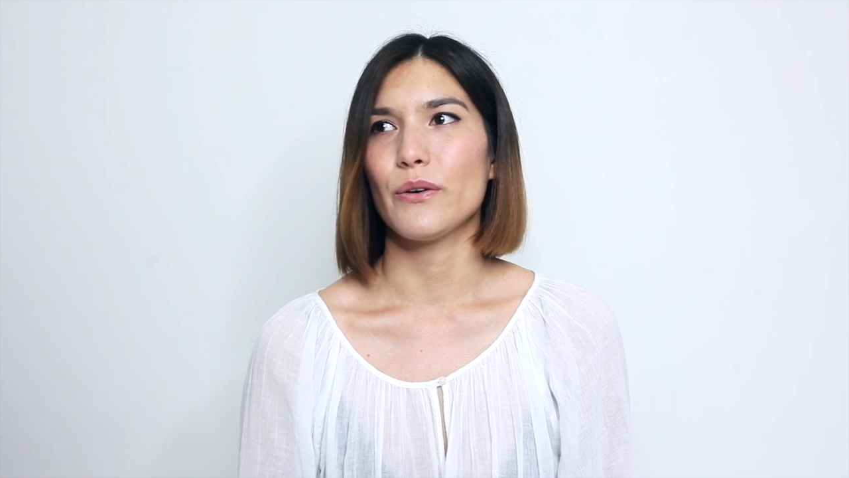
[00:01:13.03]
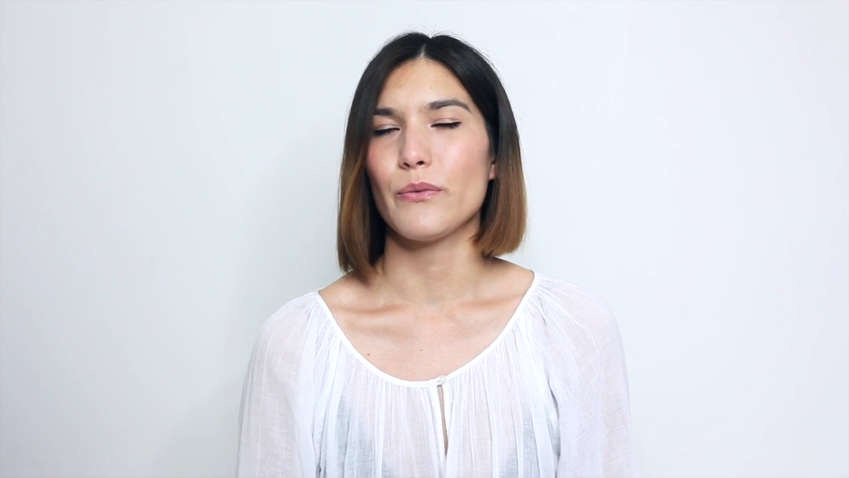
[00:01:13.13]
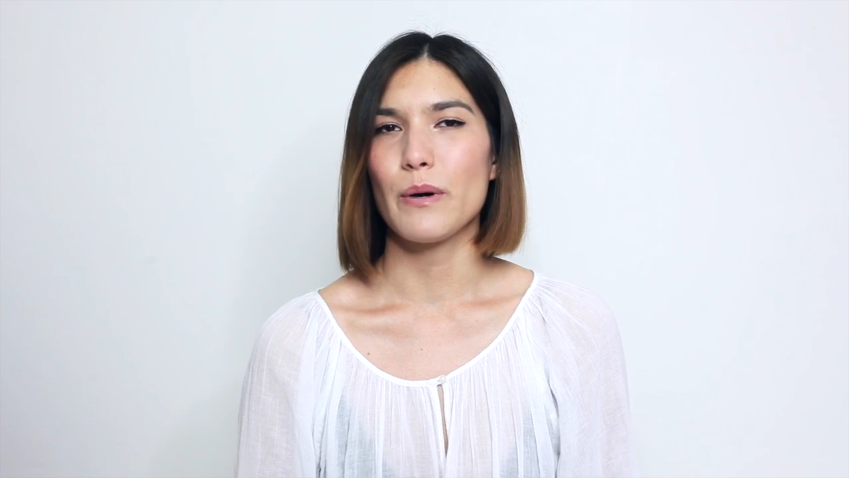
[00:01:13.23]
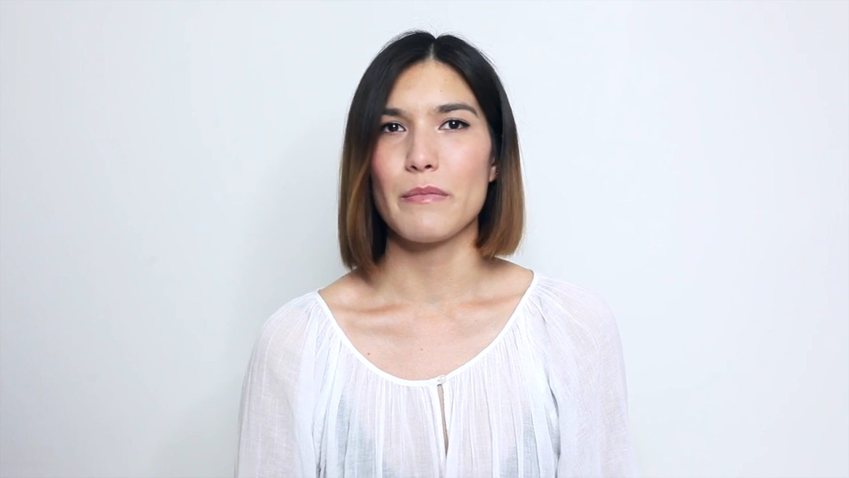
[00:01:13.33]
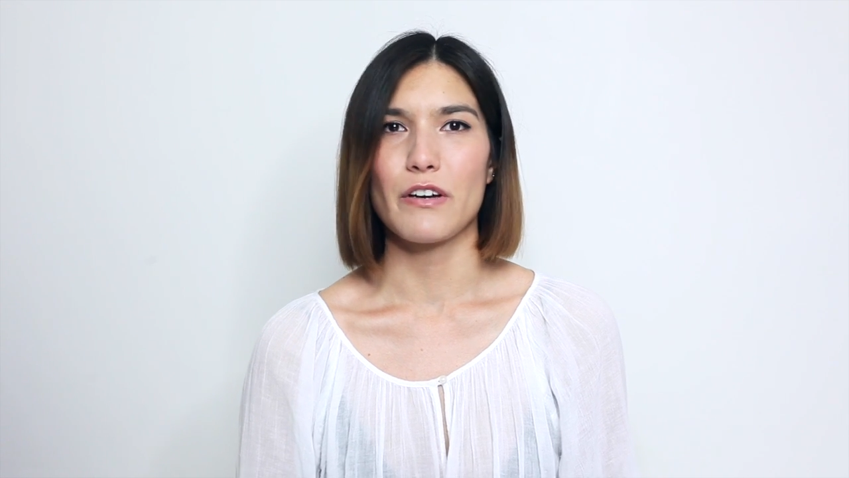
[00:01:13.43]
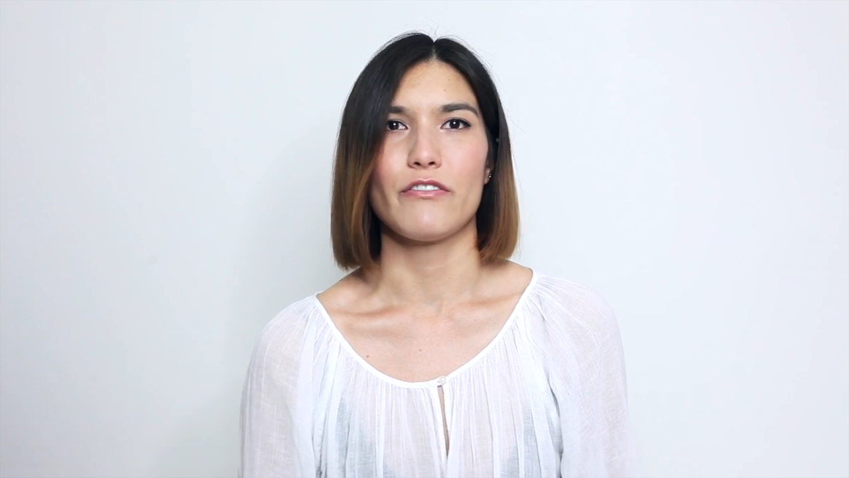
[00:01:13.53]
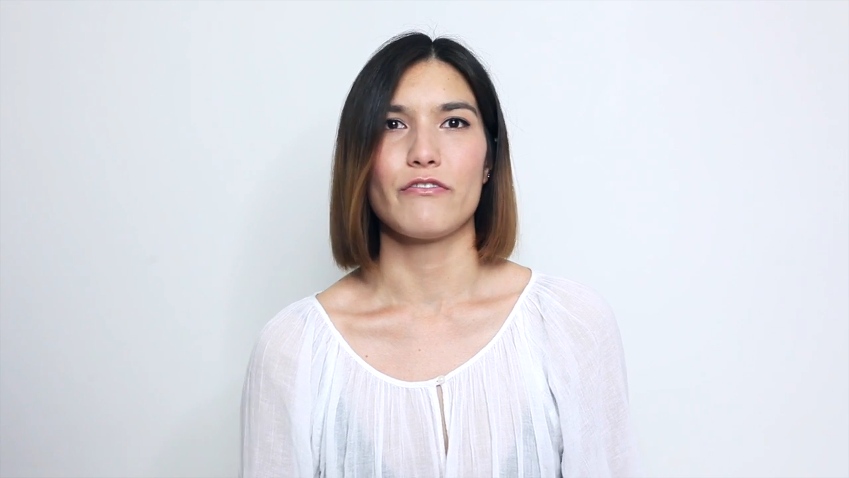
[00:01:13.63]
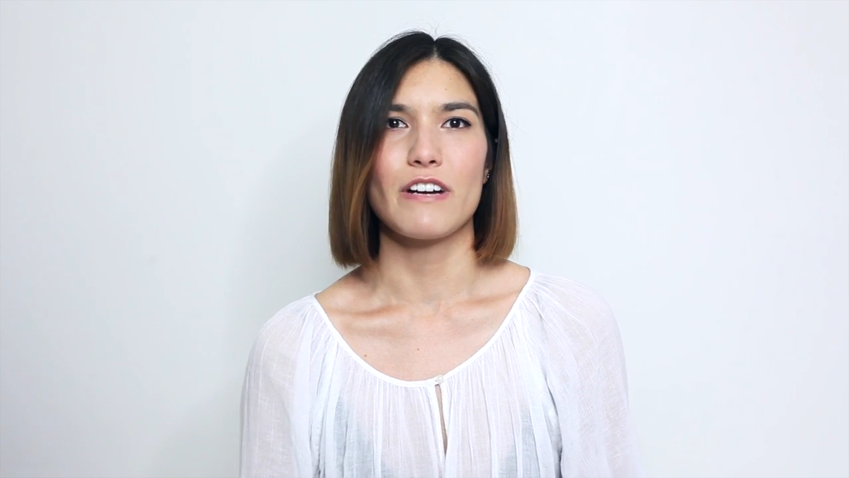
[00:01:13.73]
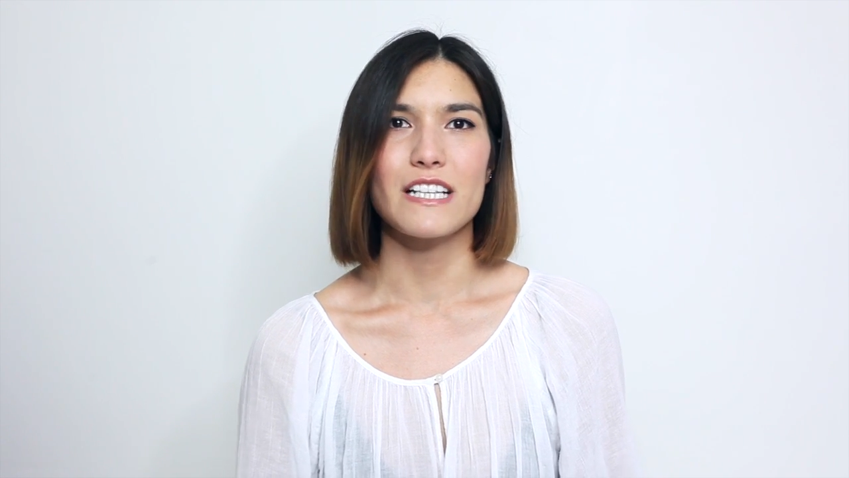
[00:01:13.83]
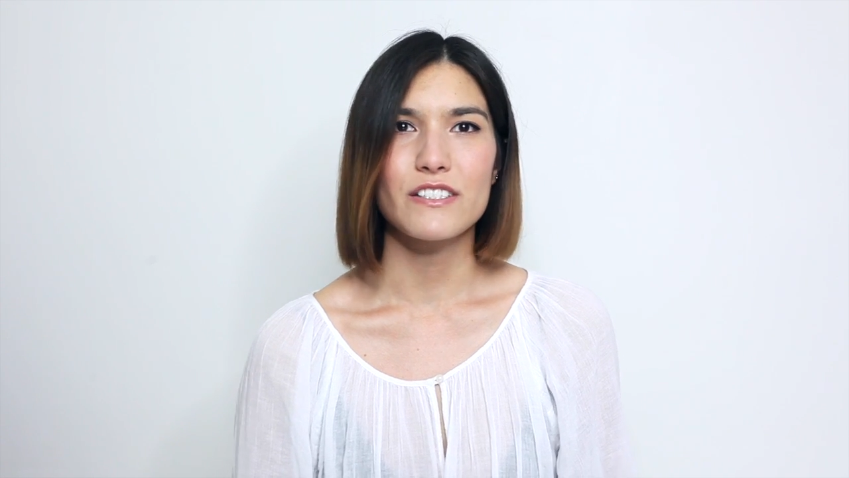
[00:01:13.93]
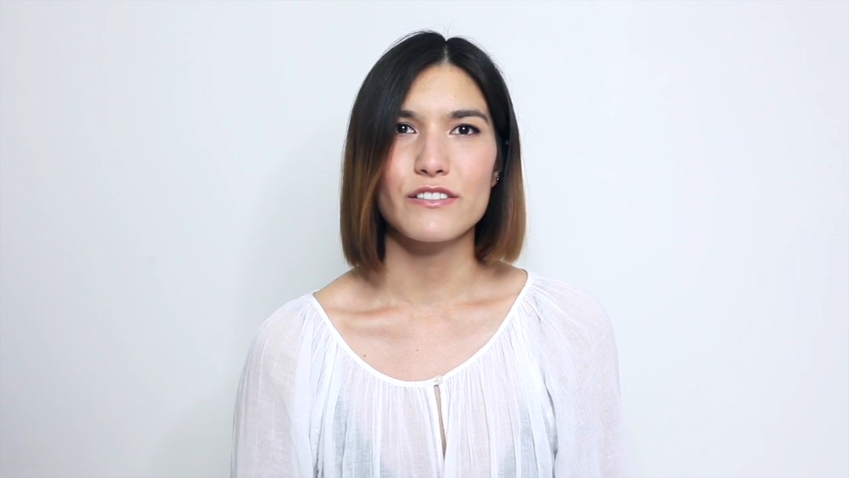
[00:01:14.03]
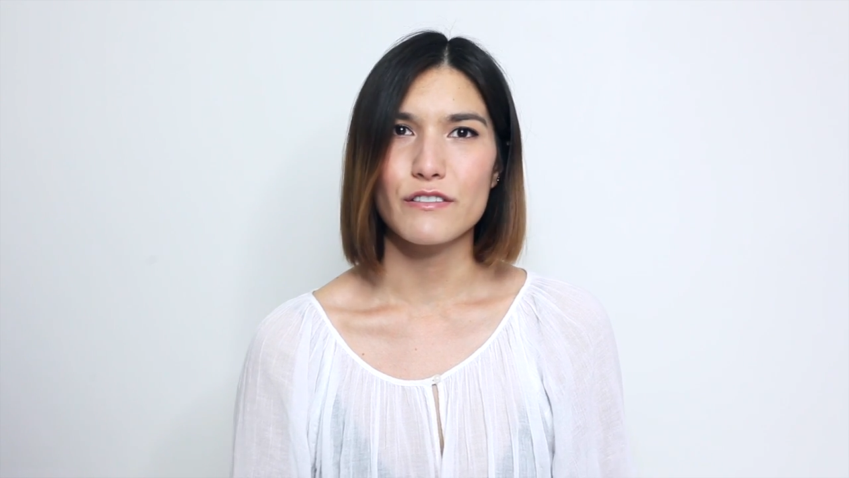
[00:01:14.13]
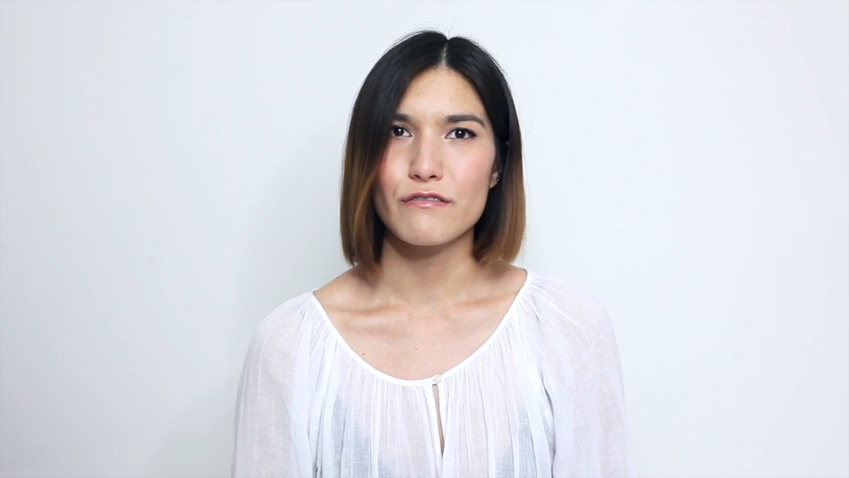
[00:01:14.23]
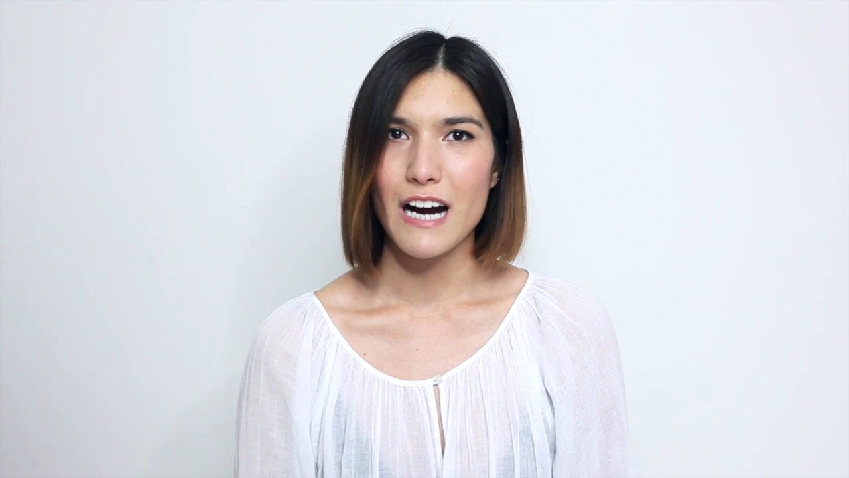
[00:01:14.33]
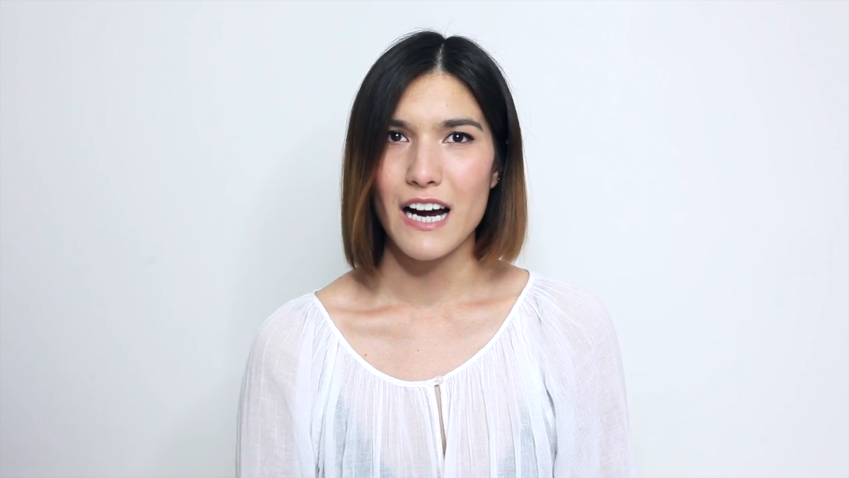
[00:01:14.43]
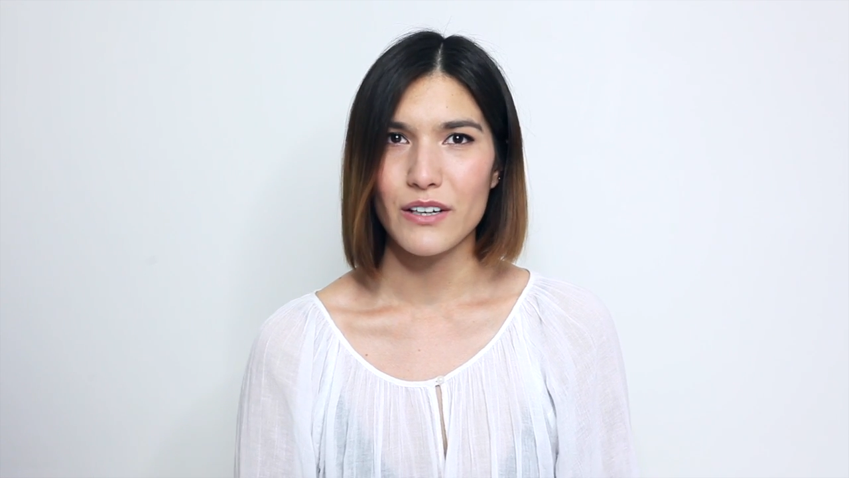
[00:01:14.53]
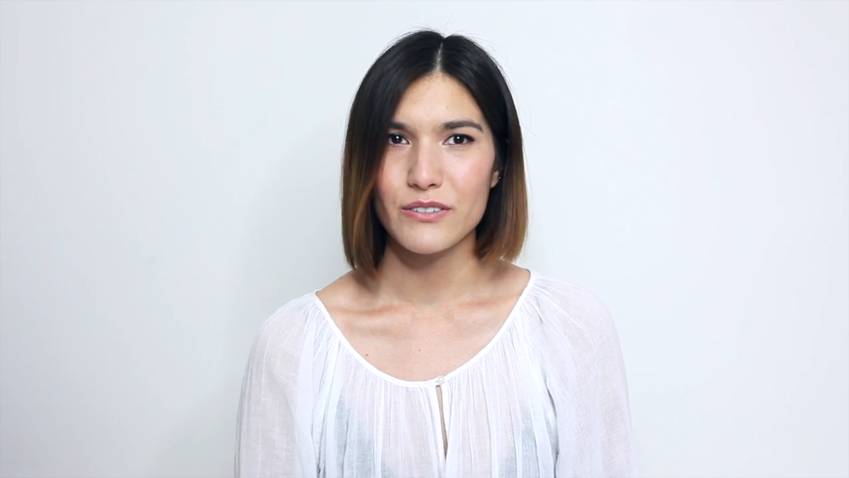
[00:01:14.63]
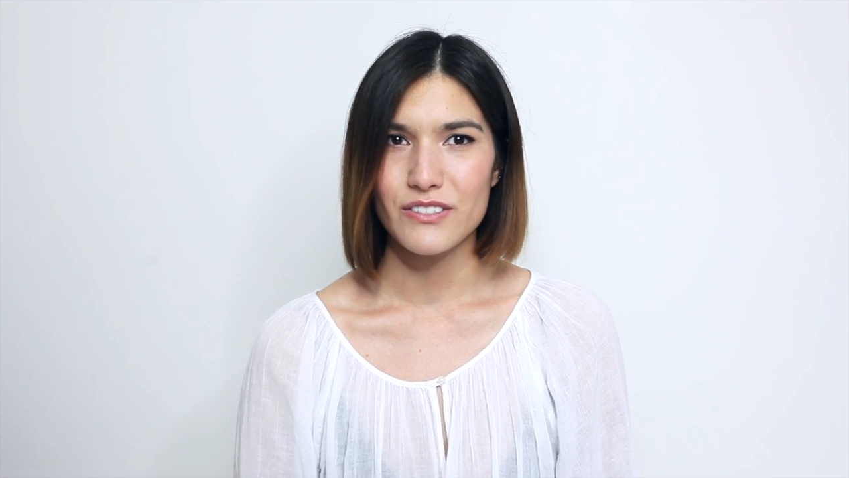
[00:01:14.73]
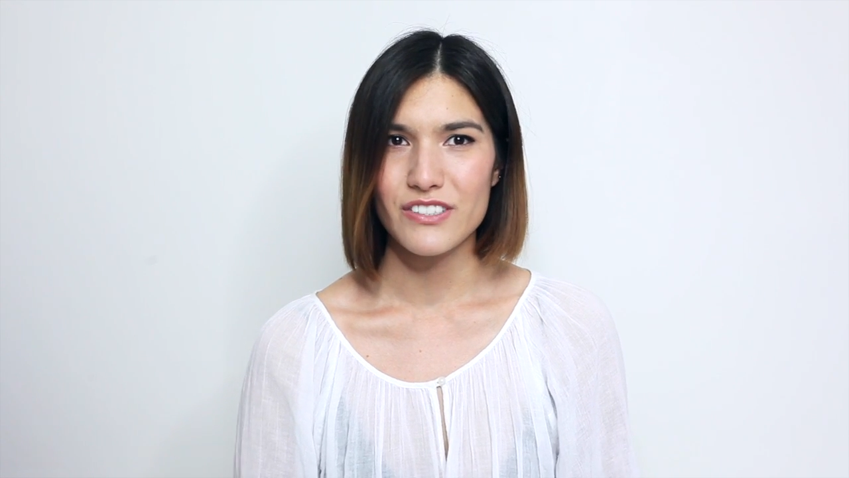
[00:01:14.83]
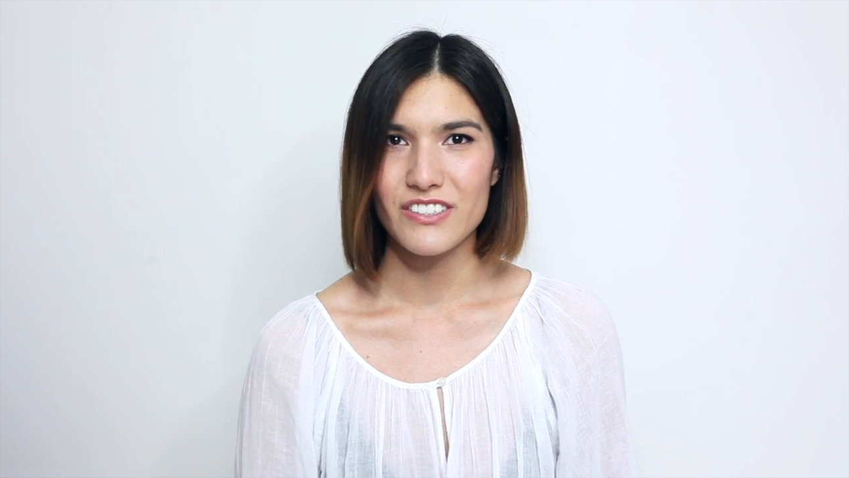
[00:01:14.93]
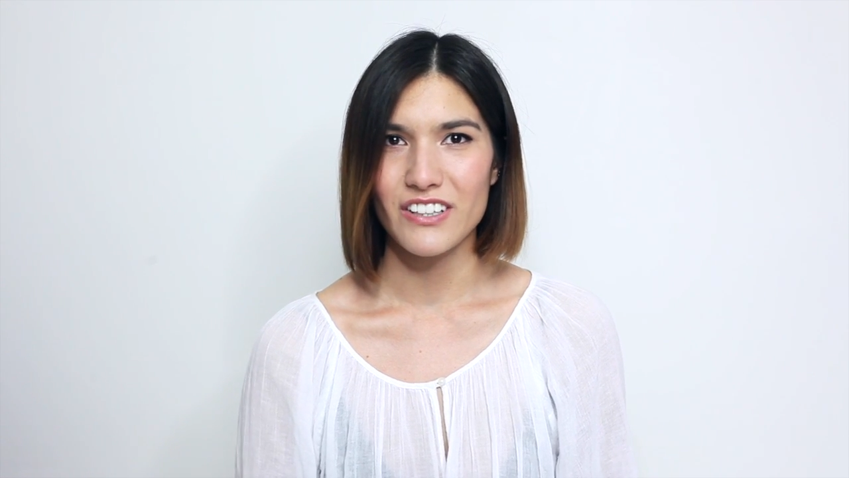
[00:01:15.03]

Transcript: when my friends were around.